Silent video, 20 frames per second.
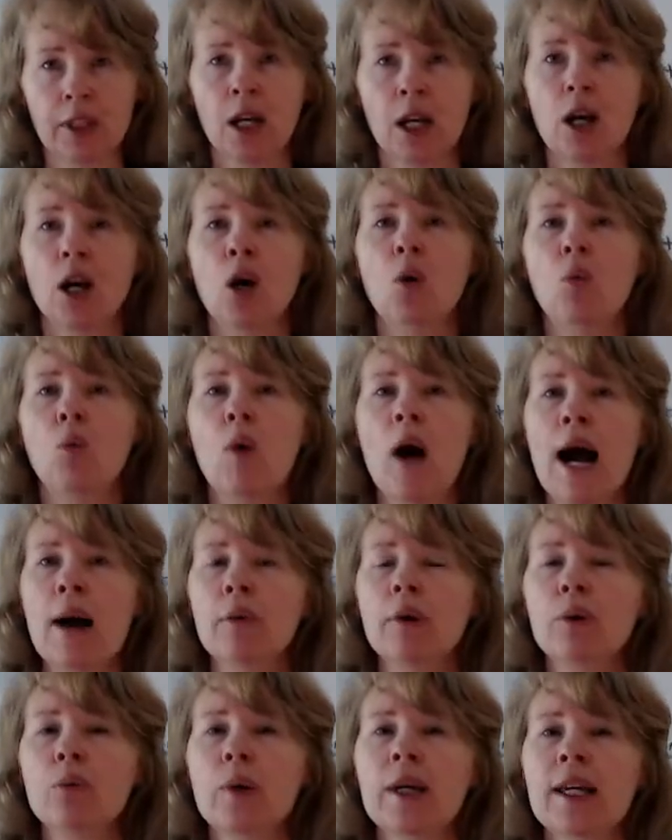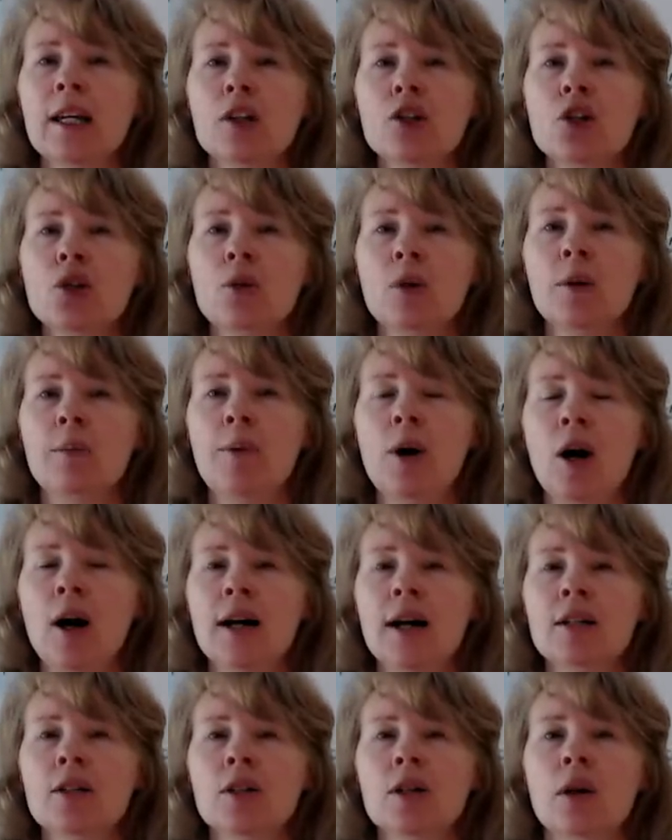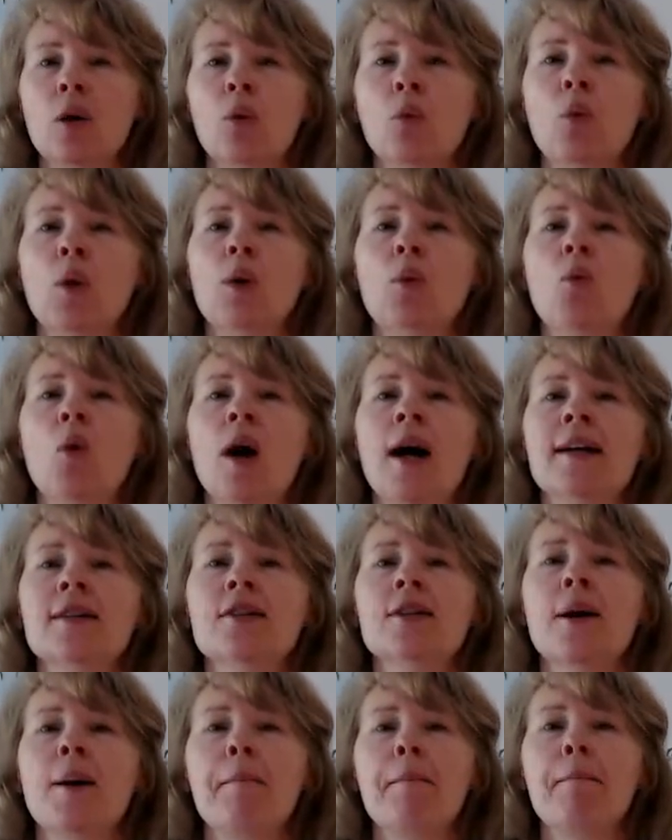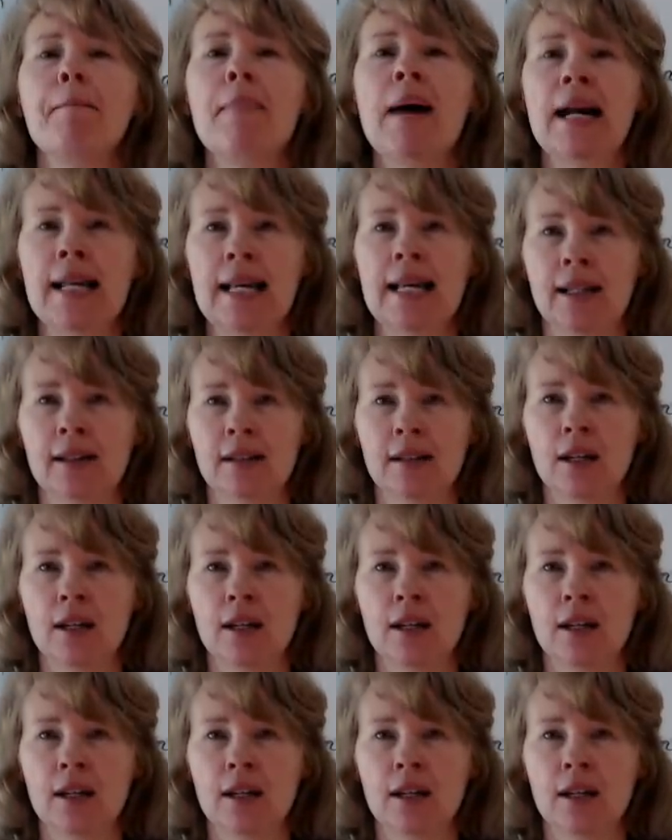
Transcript: Why would we issue a bond? We want money.